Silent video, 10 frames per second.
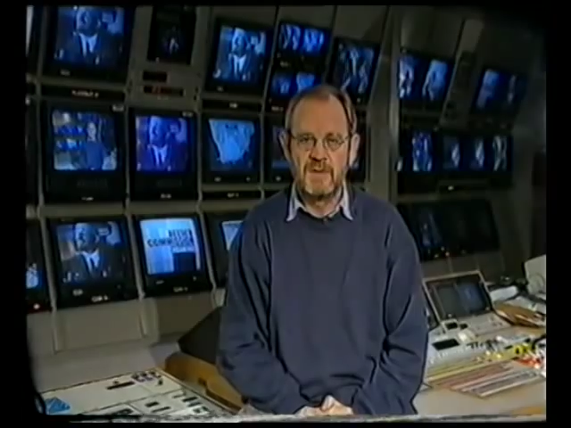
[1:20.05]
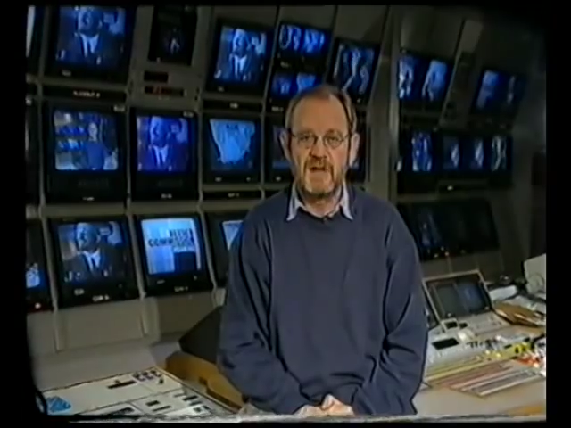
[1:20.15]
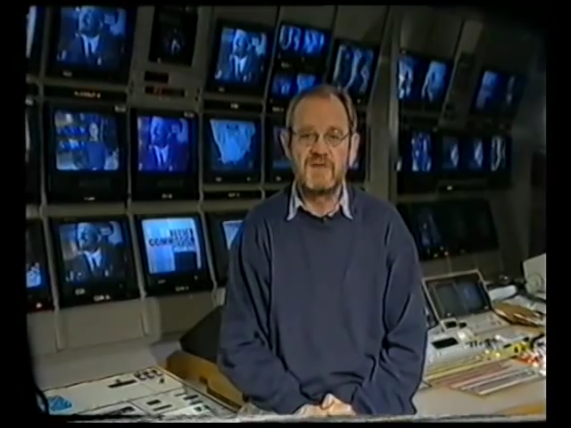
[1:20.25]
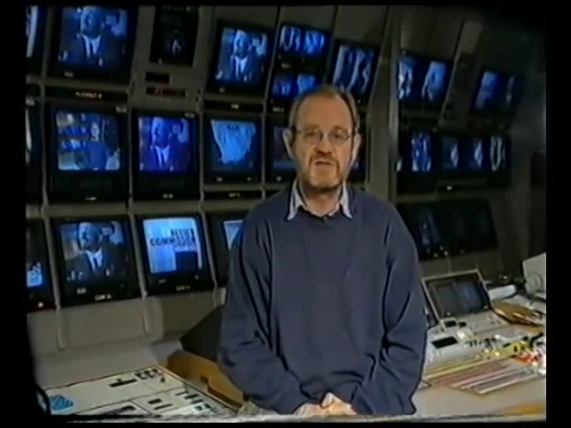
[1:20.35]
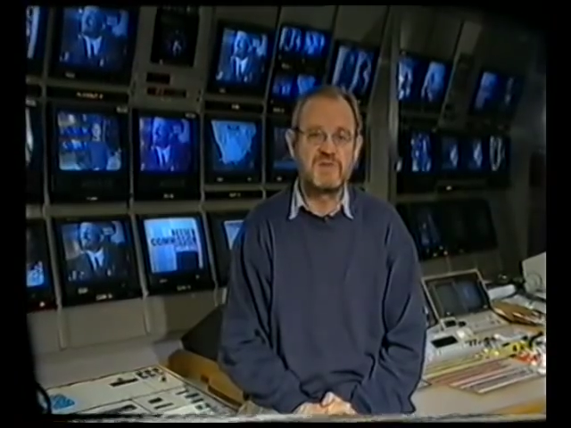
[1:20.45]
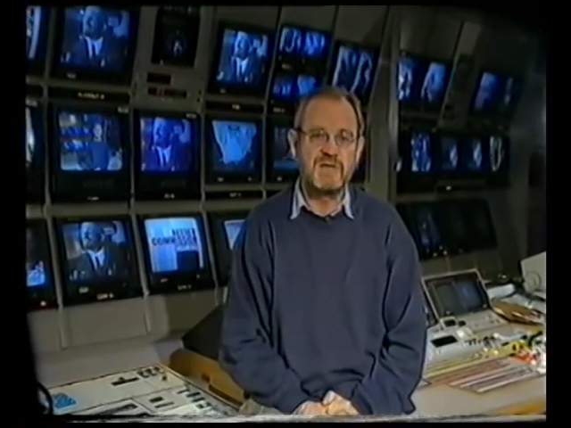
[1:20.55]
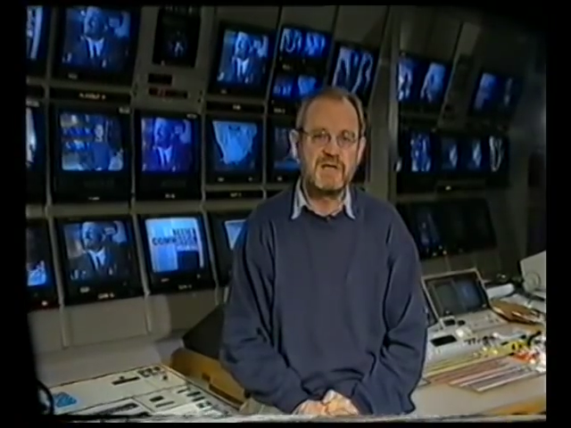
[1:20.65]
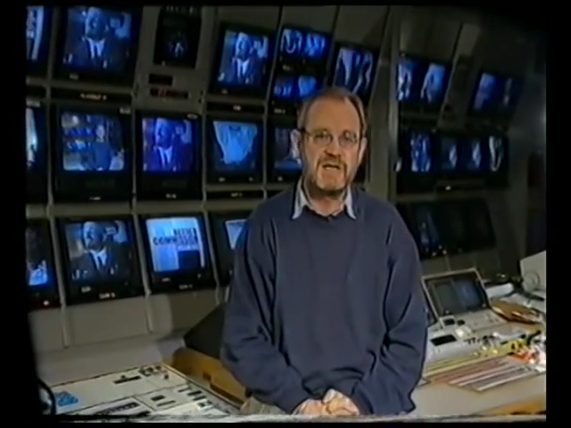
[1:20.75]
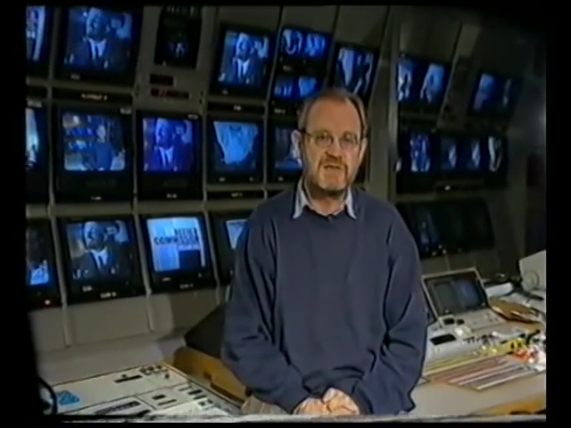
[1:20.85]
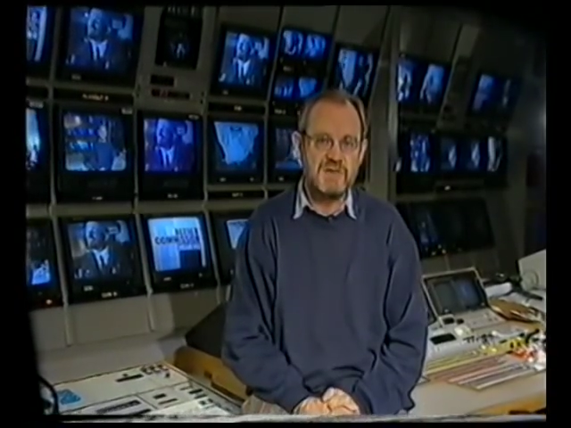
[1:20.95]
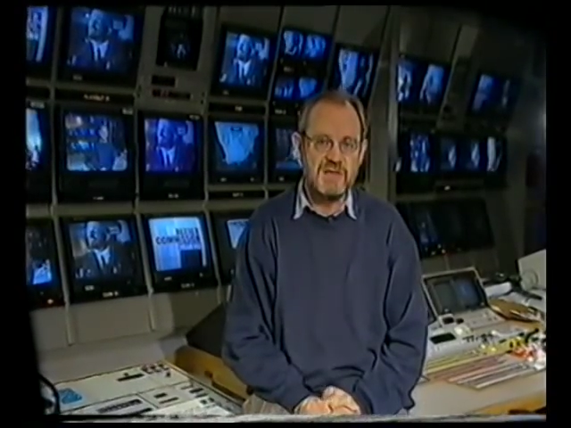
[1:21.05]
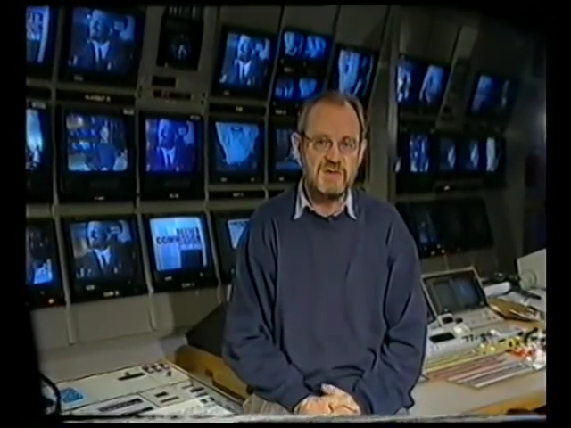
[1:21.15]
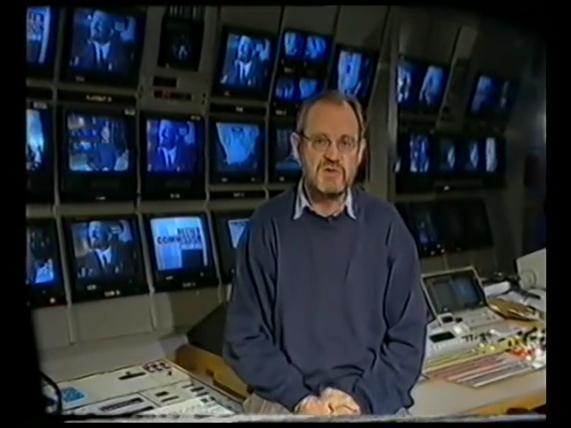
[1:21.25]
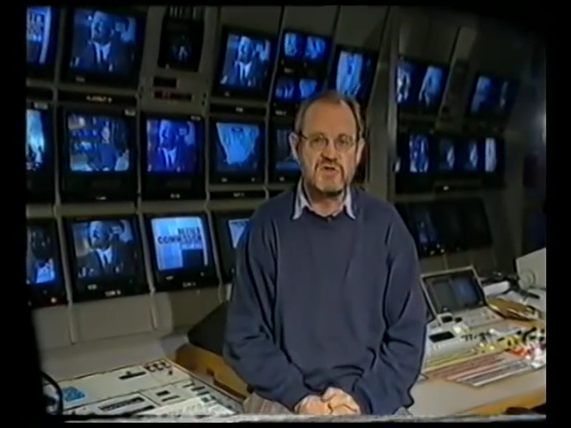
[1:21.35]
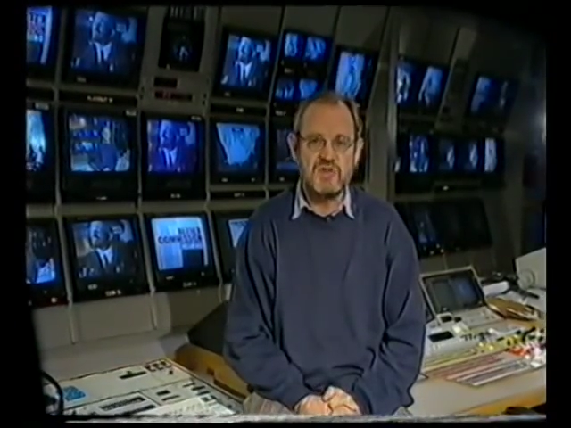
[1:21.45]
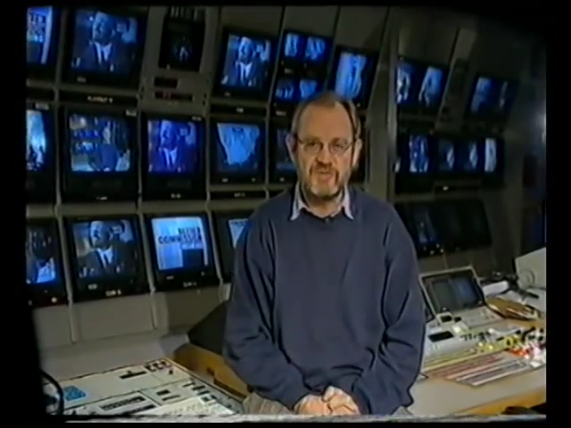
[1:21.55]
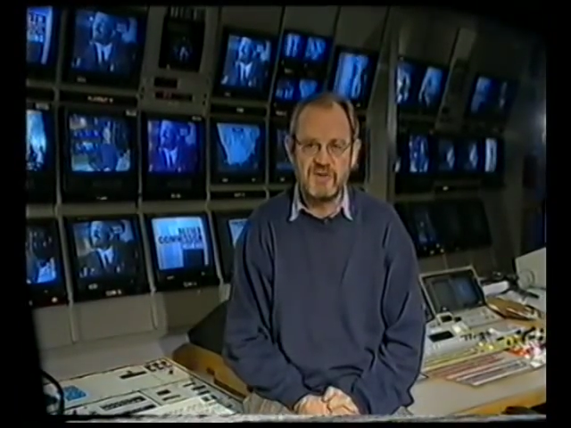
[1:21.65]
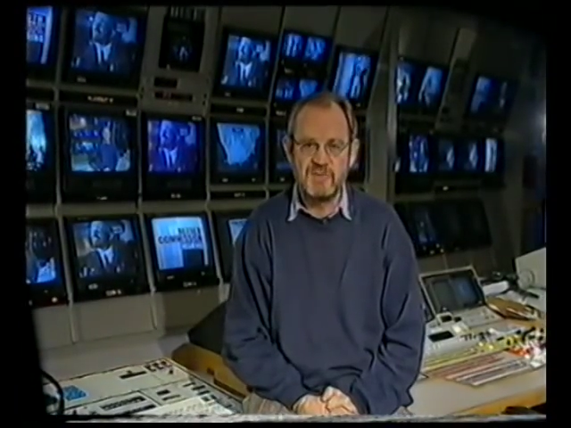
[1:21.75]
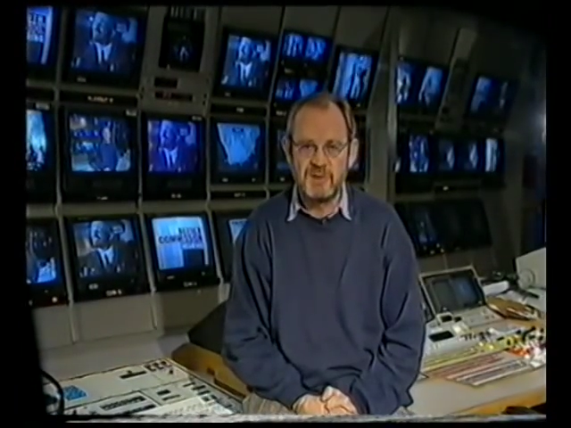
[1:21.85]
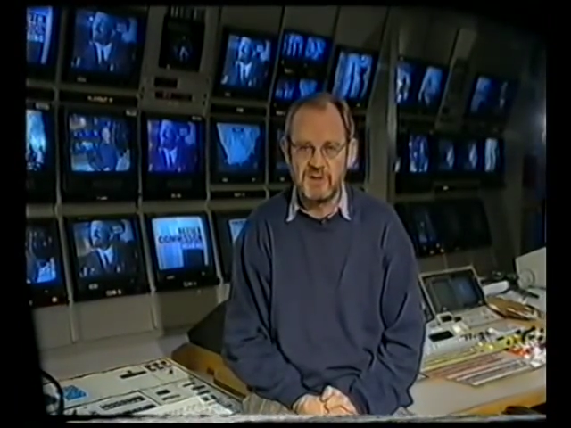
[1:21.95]
and this week he tried to
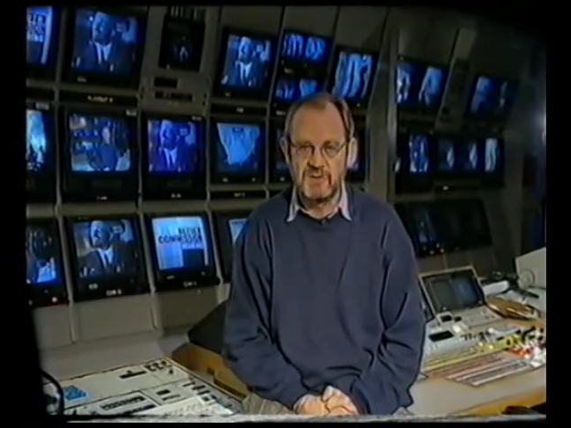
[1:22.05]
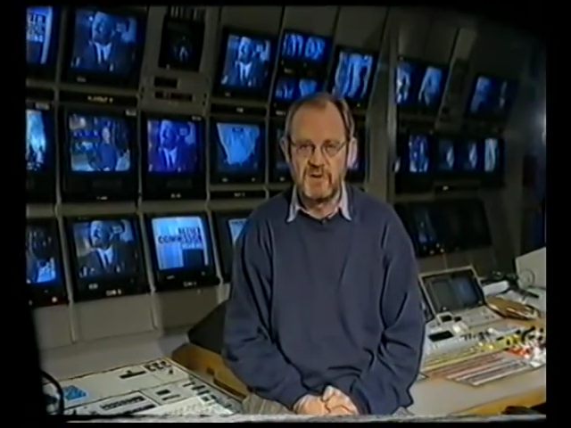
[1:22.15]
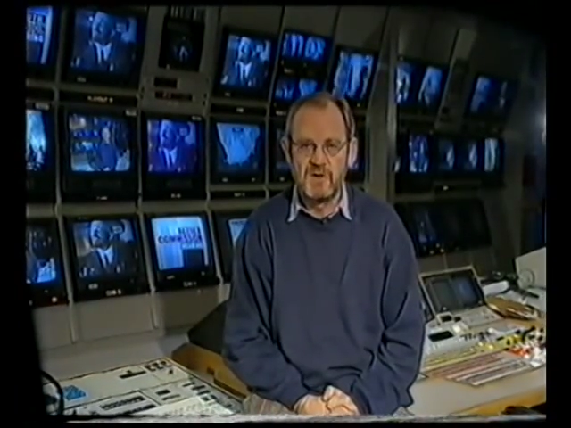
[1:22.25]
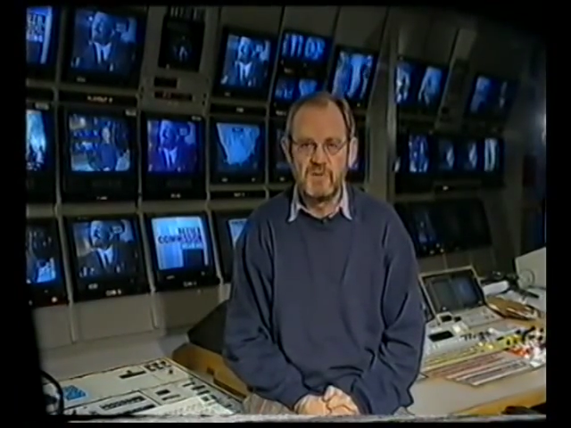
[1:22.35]
soften the blow